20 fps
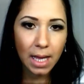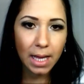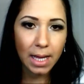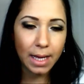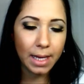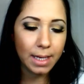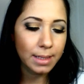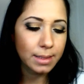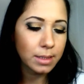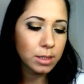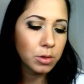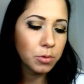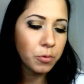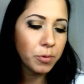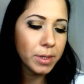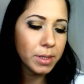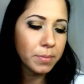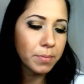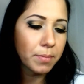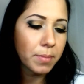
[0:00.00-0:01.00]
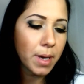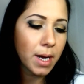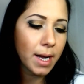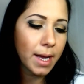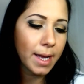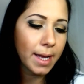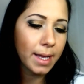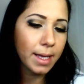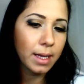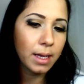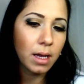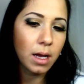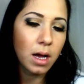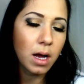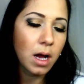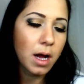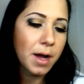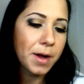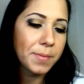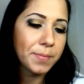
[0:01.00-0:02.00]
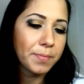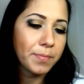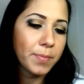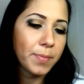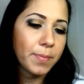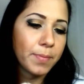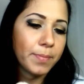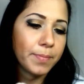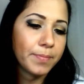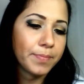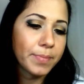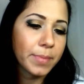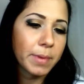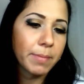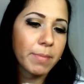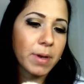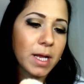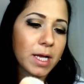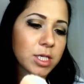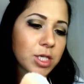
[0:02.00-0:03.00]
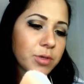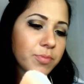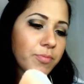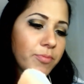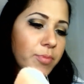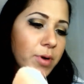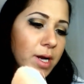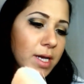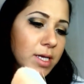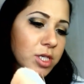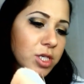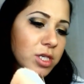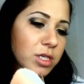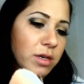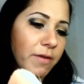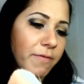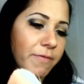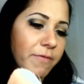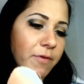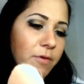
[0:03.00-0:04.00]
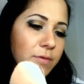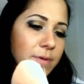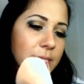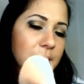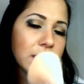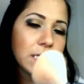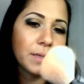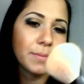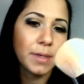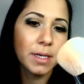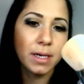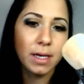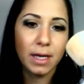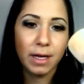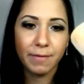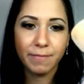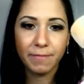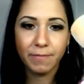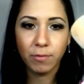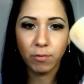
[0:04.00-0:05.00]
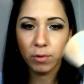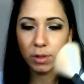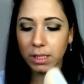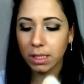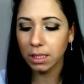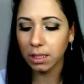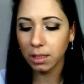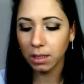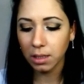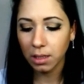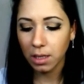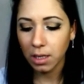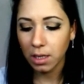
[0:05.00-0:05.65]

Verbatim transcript: And with my blush brush from Sigma F40,